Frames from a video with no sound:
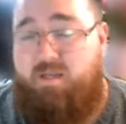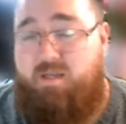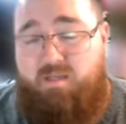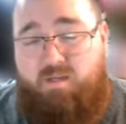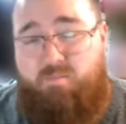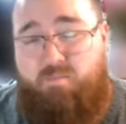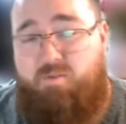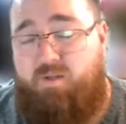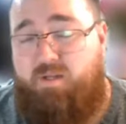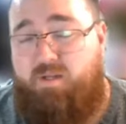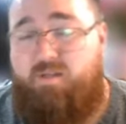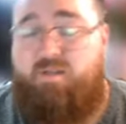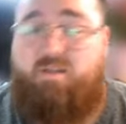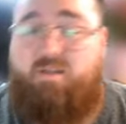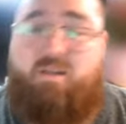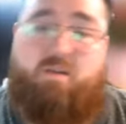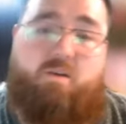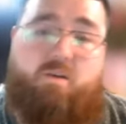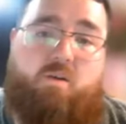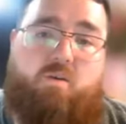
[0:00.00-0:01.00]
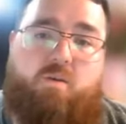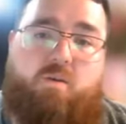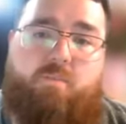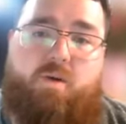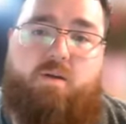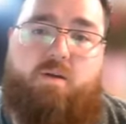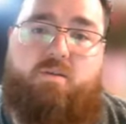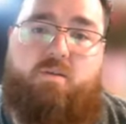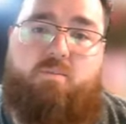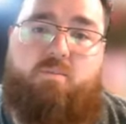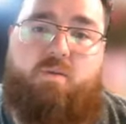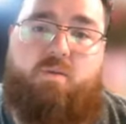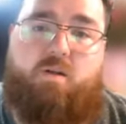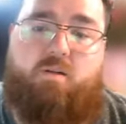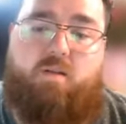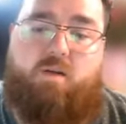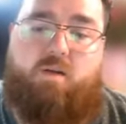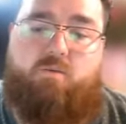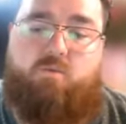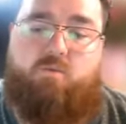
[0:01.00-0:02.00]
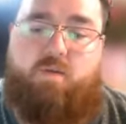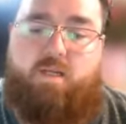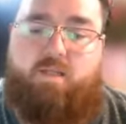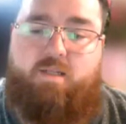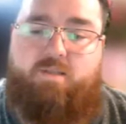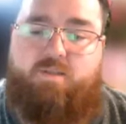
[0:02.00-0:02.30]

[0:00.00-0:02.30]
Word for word: compared, you know, compared to a player like Reed.